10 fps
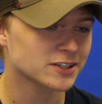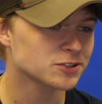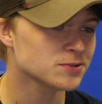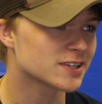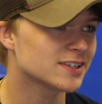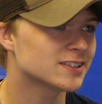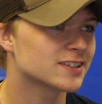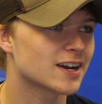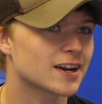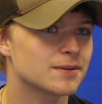I chose
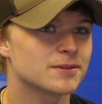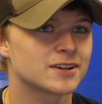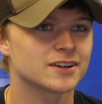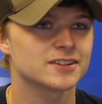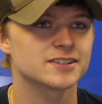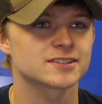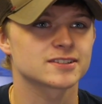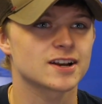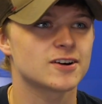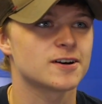ETI
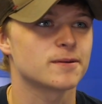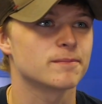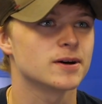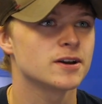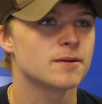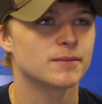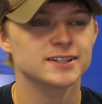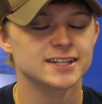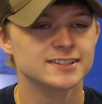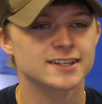because
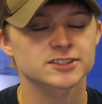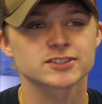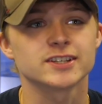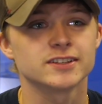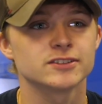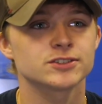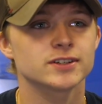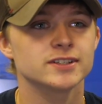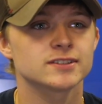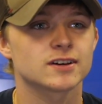my dad's actually in the
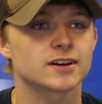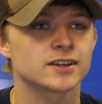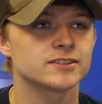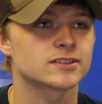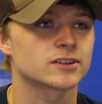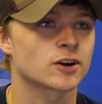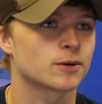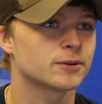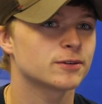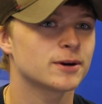trades. He's a
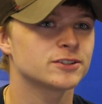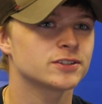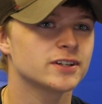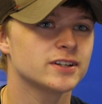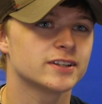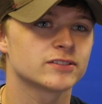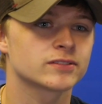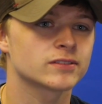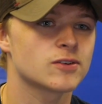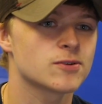carpenter by trade, and
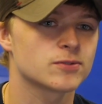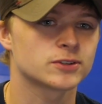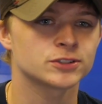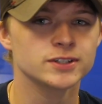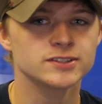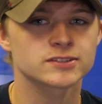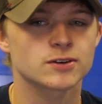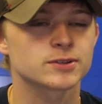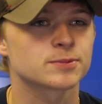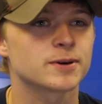so the trades has
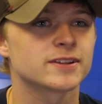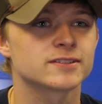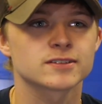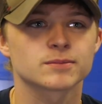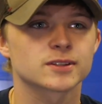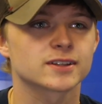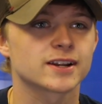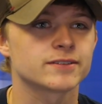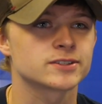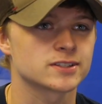always been something
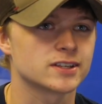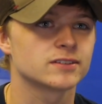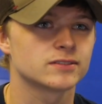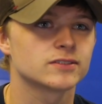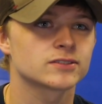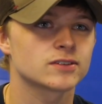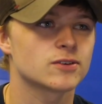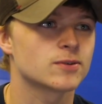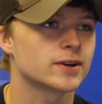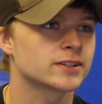that I've seen.
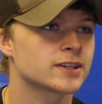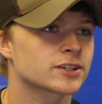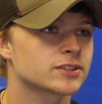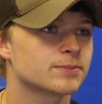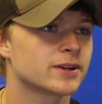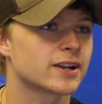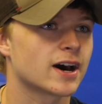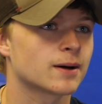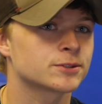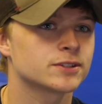So it's actually been an
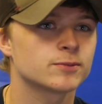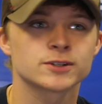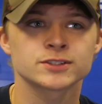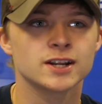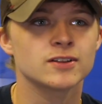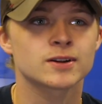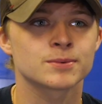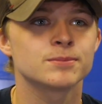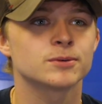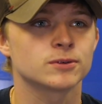option, which not a lot
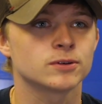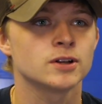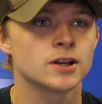of people